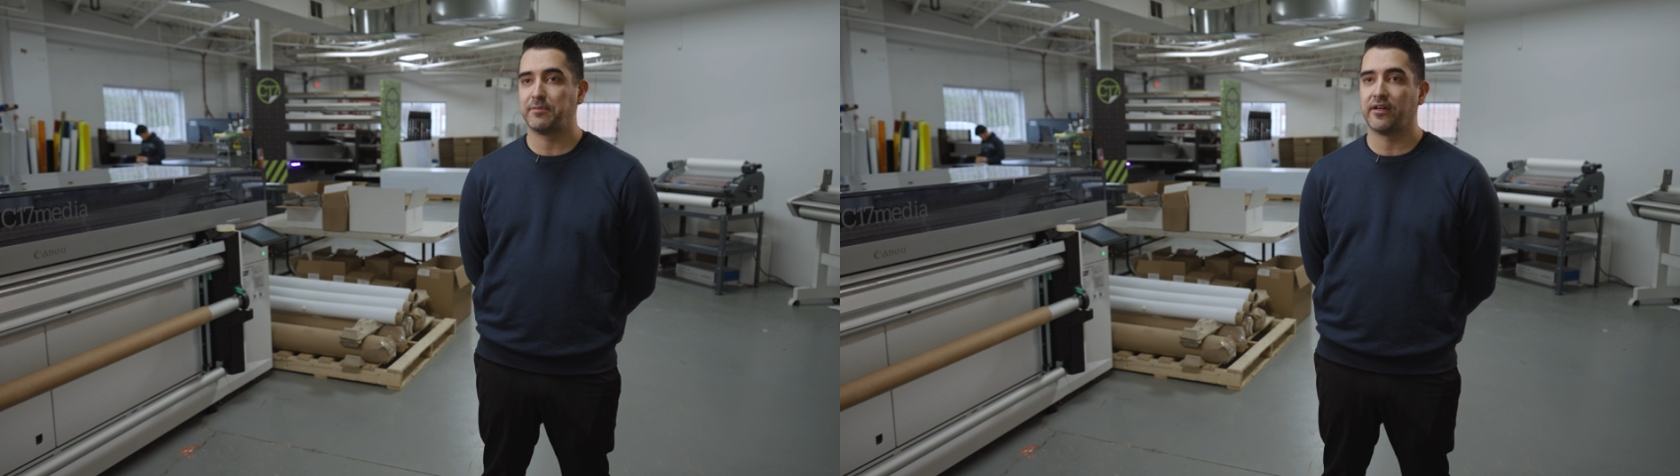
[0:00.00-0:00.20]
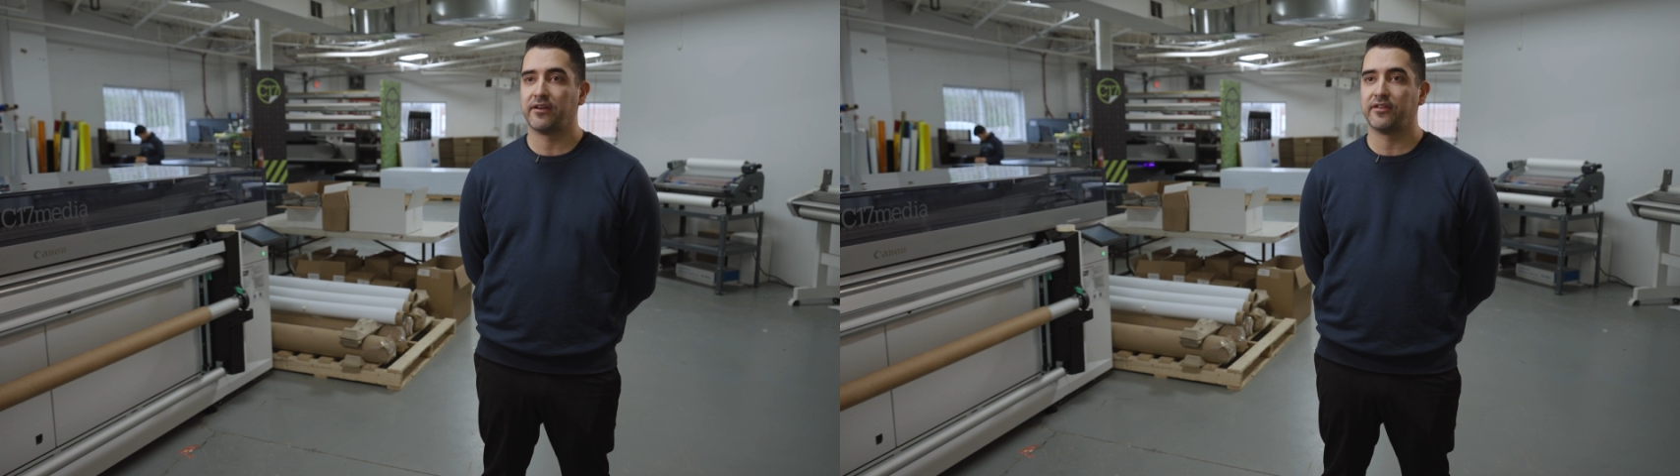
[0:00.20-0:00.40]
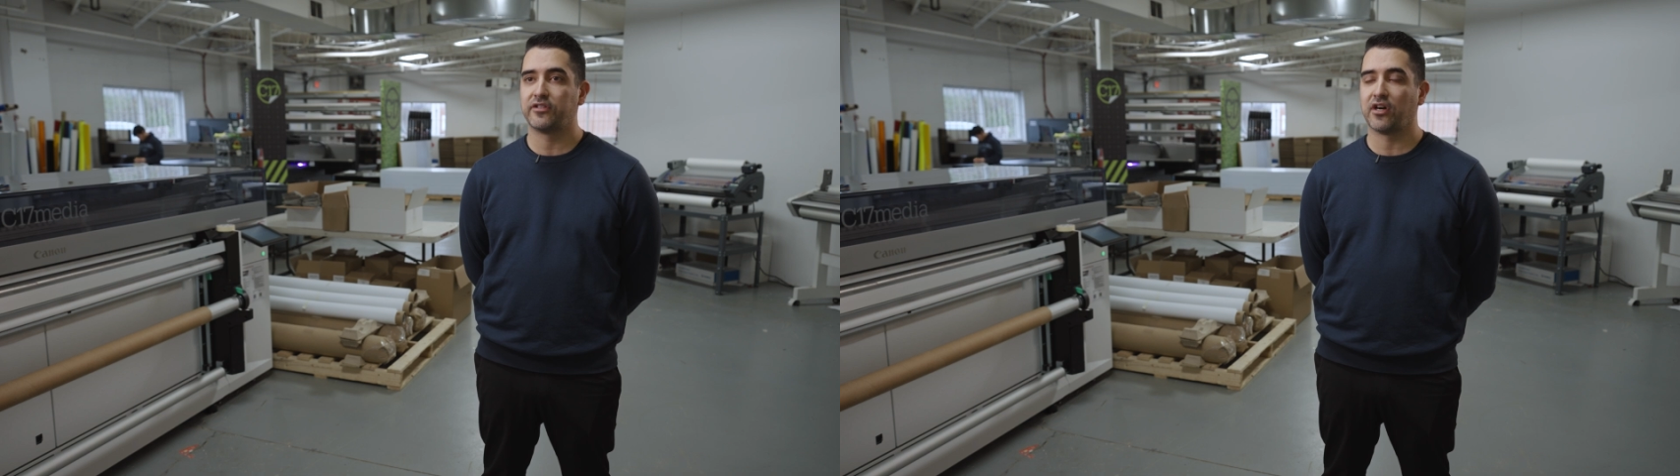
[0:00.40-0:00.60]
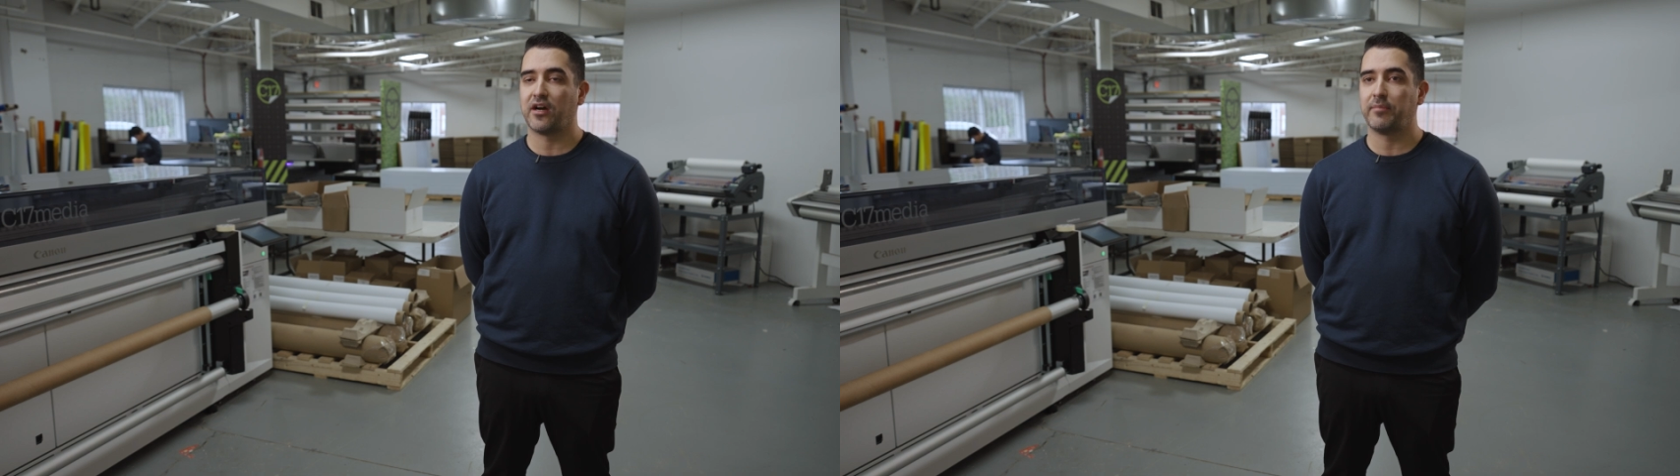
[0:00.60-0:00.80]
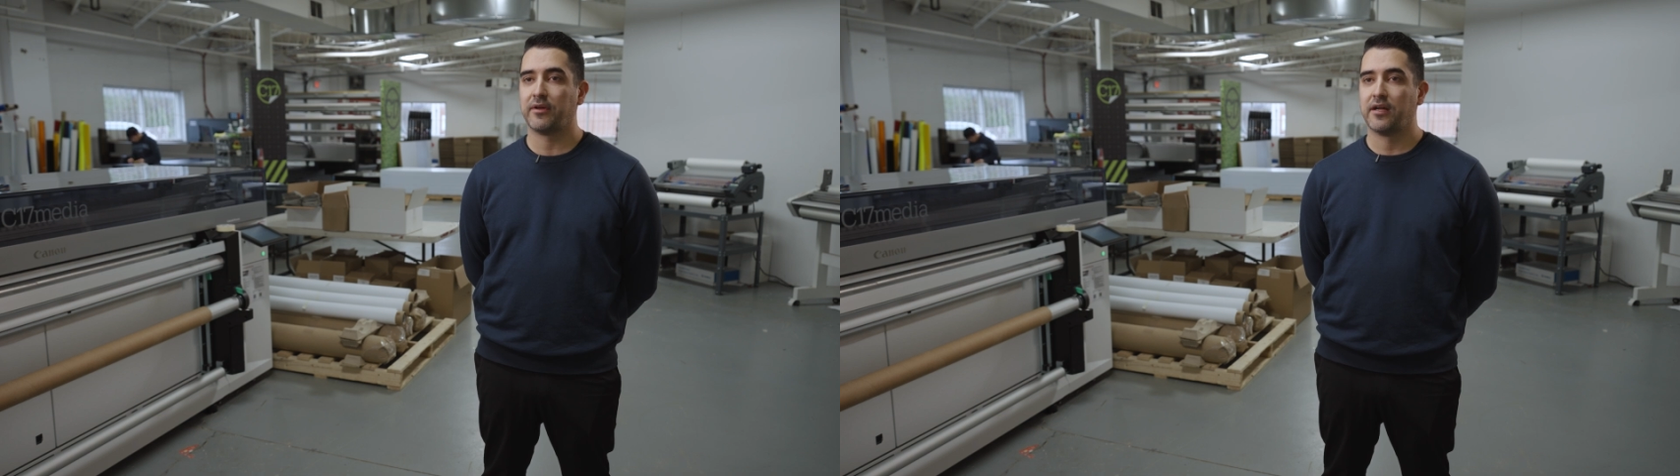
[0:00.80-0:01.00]
to be done on the
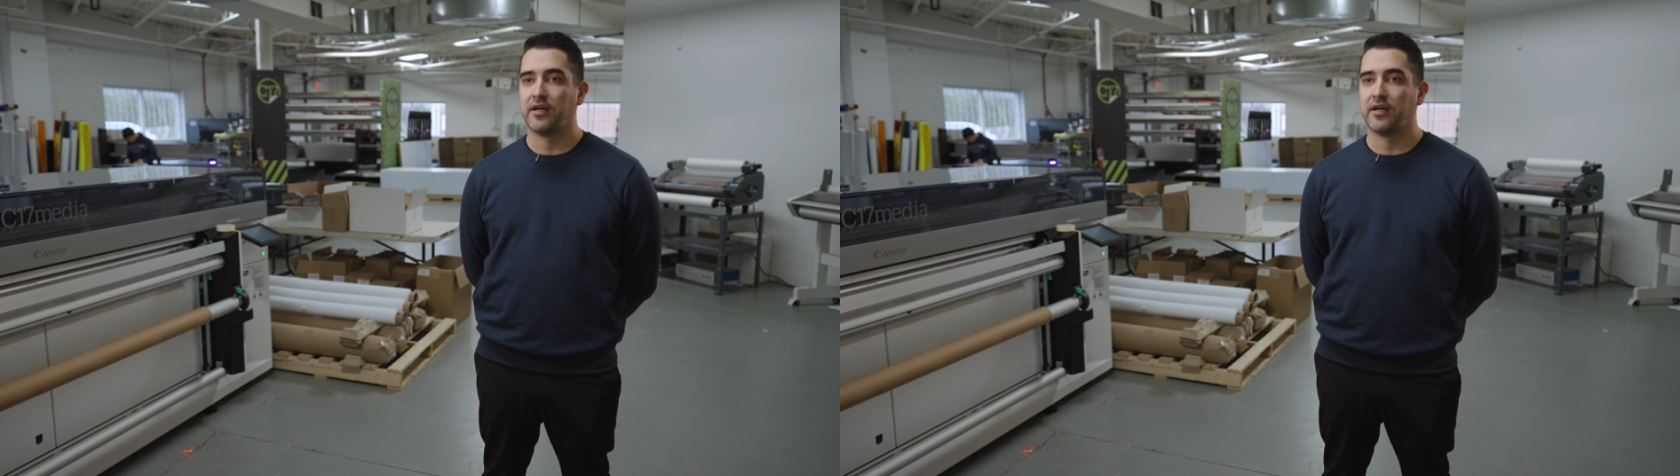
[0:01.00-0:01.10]
job.